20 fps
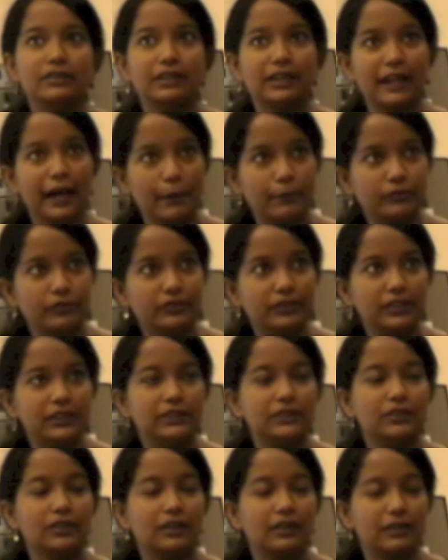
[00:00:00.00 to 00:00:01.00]
the
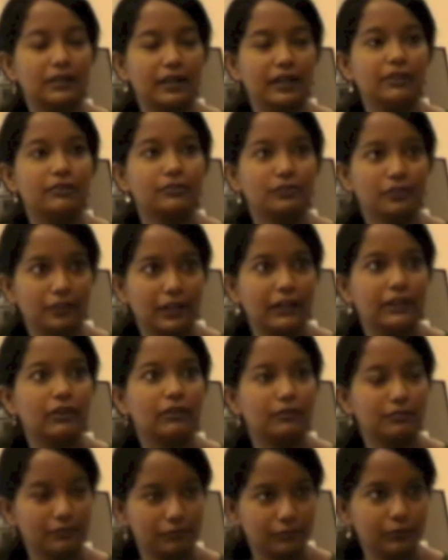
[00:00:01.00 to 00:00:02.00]
libraries are like you get
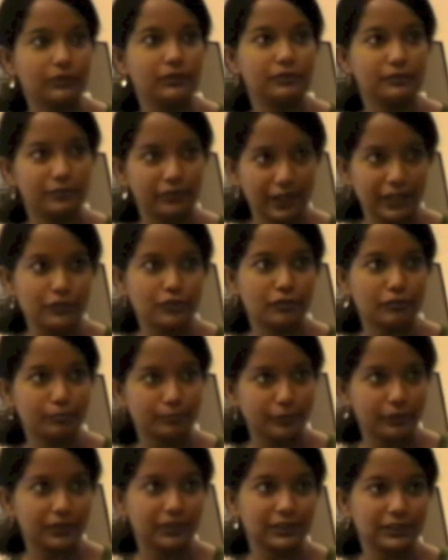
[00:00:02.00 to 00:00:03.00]
good range
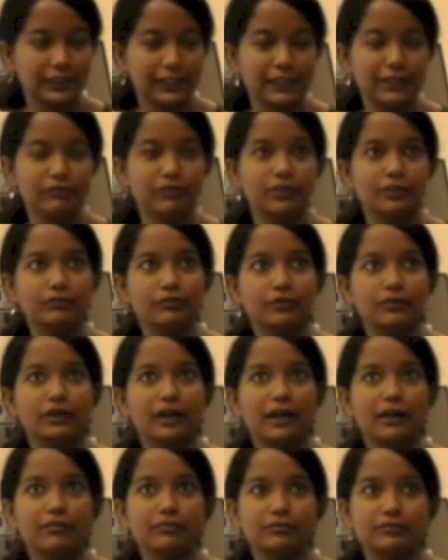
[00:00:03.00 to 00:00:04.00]
of books and even if you
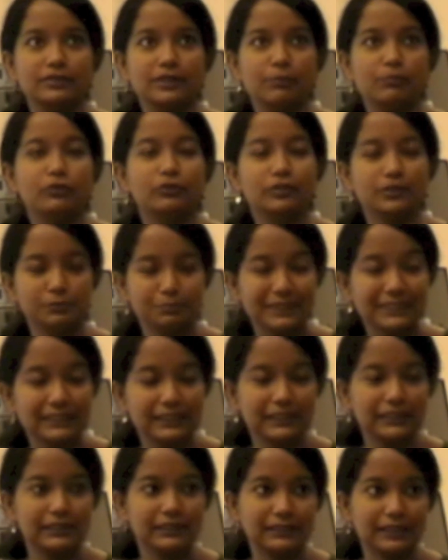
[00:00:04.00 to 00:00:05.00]
have some books
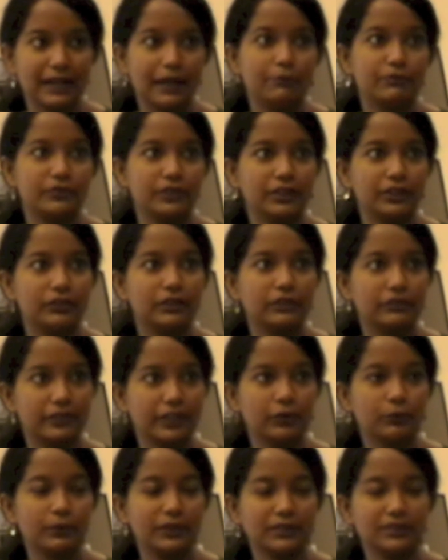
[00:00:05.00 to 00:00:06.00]
missing in this library you can
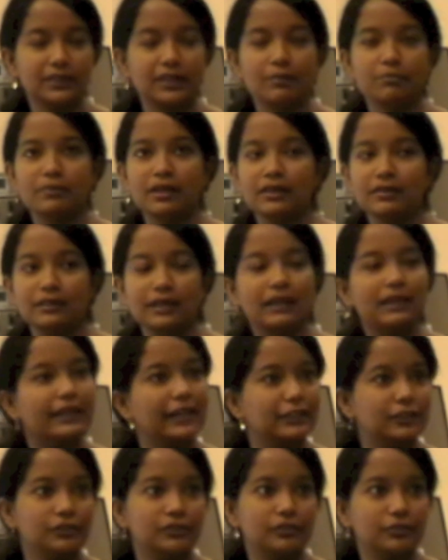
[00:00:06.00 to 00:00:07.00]
request them and they'll
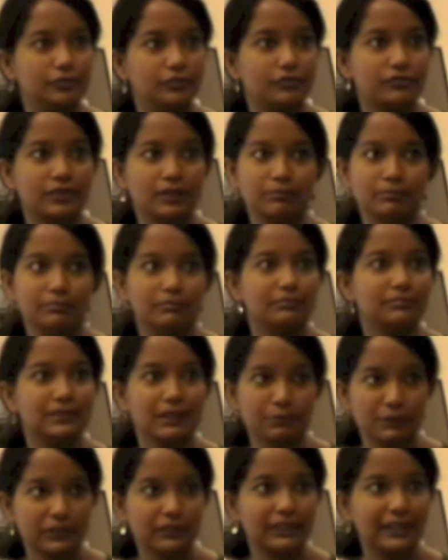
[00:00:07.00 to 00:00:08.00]
get it to you from
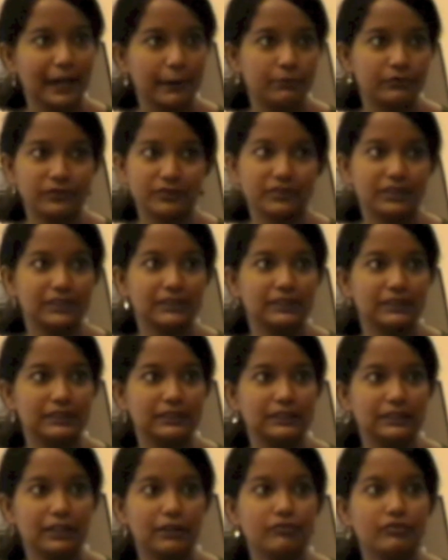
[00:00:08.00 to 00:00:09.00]
some other libraries
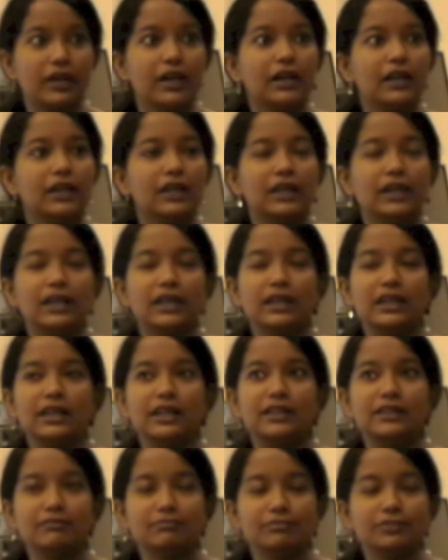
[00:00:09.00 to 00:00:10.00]
and stuff
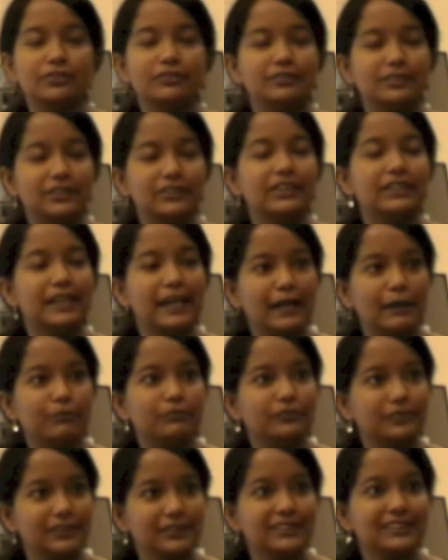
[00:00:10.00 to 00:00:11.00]
and so it's really
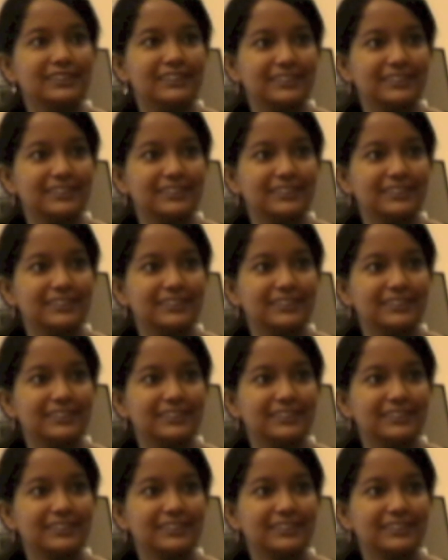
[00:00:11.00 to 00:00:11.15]
helpful